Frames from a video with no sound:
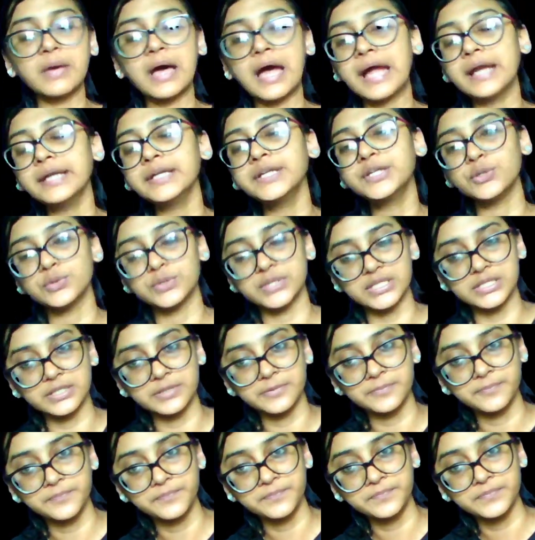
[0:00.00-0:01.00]
and
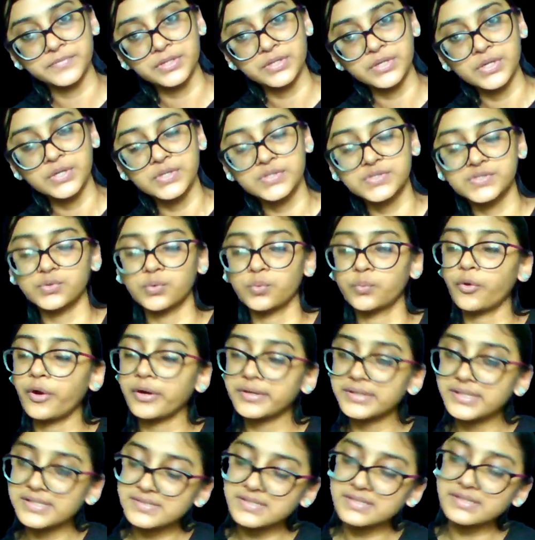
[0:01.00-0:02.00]
urine? So
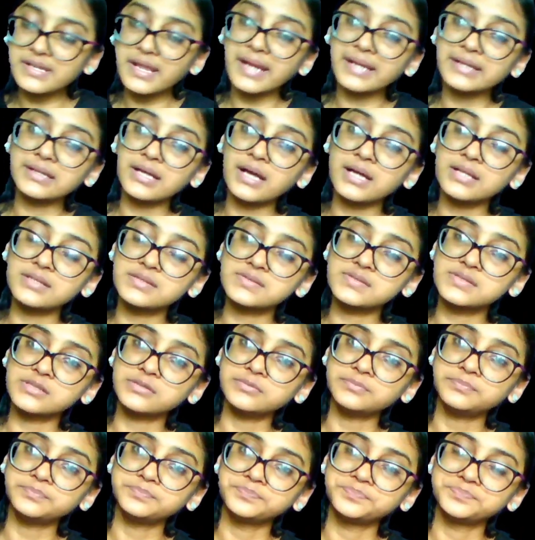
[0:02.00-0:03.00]
what is the right answer?